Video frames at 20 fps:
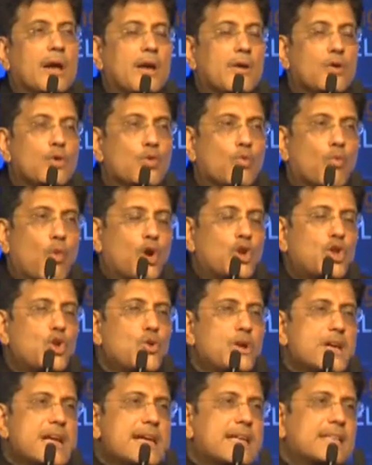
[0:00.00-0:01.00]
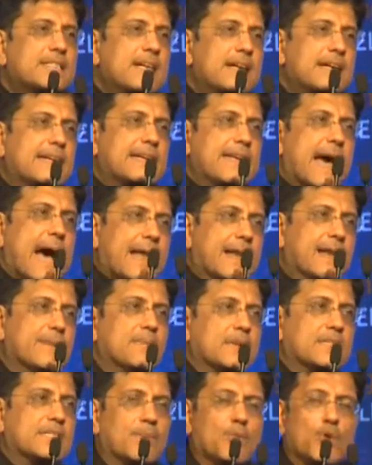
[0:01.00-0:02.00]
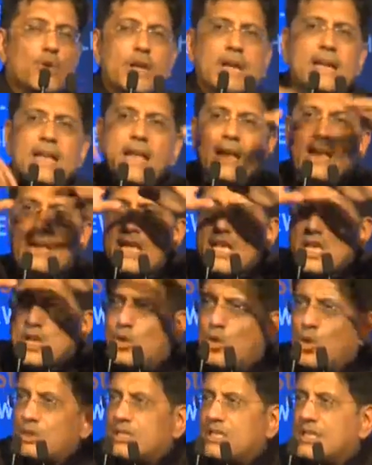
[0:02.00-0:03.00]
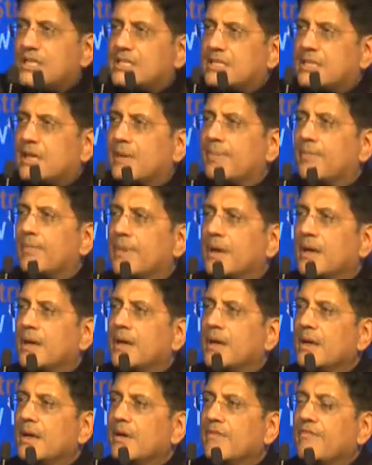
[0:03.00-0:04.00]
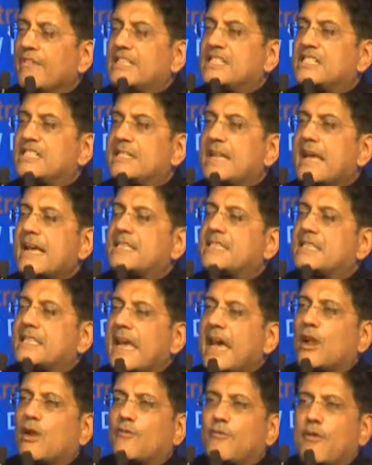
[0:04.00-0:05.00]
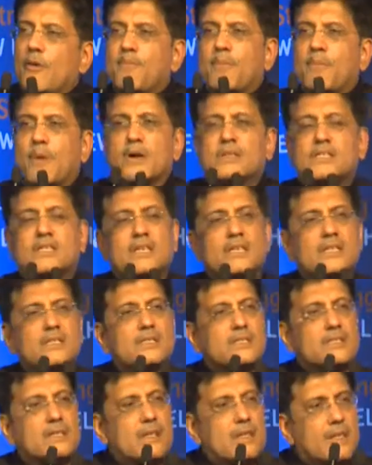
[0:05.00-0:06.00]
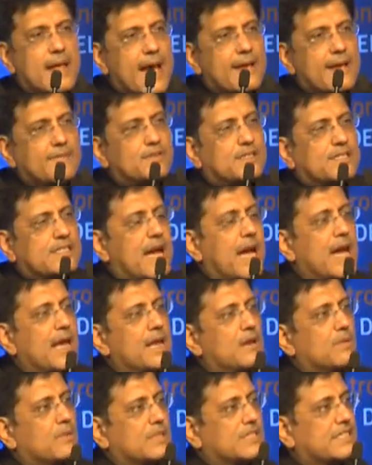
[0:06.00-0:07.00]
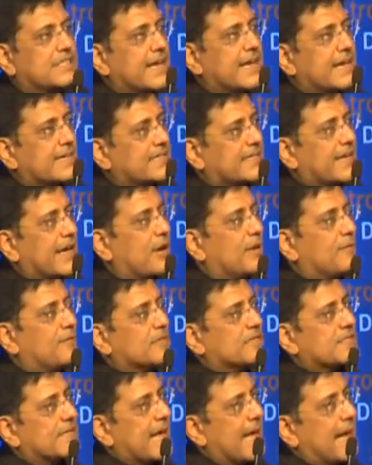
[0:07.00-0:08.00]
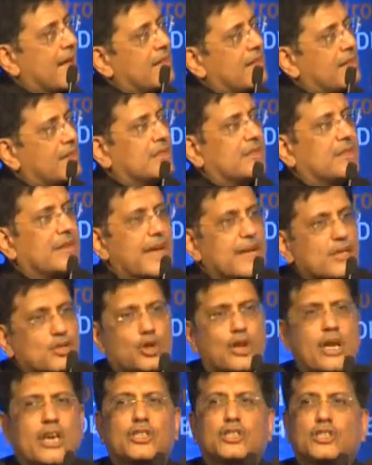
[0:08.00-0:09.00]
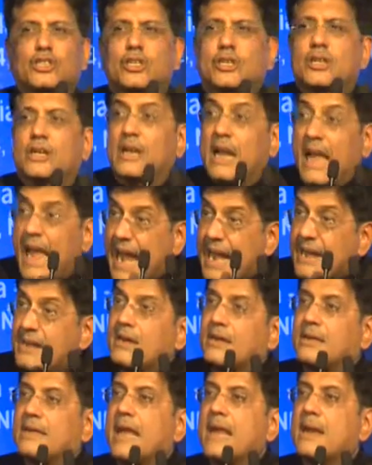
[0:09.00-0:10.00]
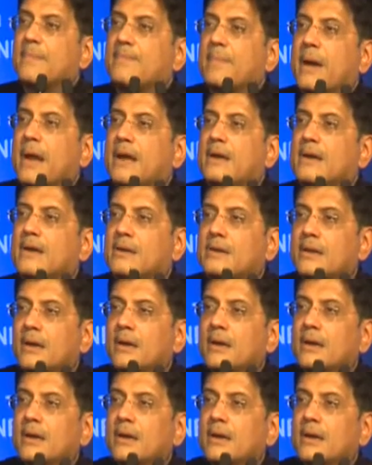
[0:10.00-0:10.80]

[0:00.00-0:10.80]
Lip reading: What you need is a dynamism. You need an ecosystem which takes care of a person's lifestyle, which takes care of his health, education, entertainment.